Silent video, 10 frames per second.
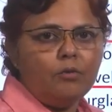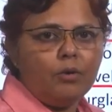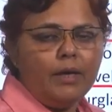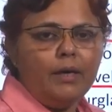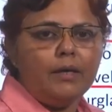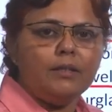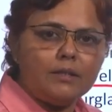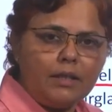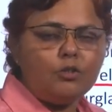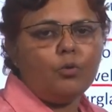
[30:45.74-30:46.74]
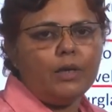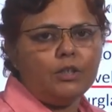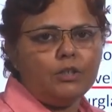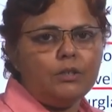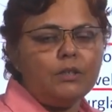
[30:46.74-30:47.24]
okay, in such
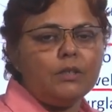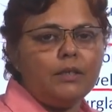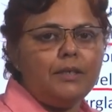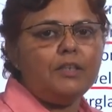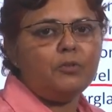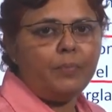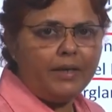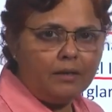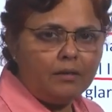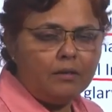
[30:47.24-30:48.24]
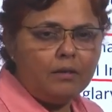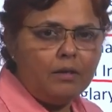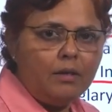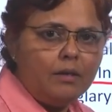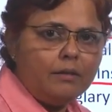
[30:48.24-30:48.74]
occasions it is better
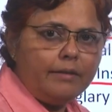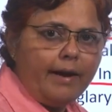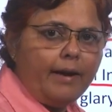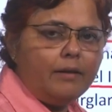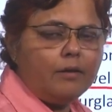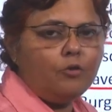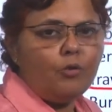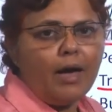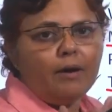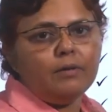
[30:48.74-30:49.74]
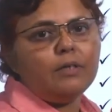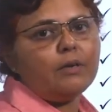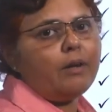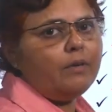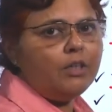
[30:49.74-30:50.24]
that you have a
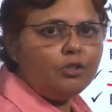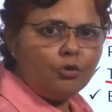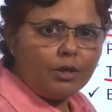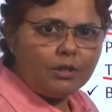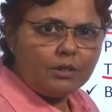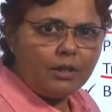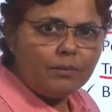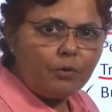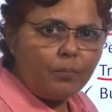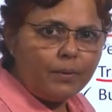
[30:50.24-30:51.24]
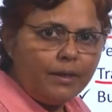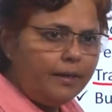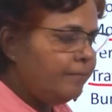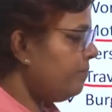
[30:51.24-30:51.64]
travel insurance done properly.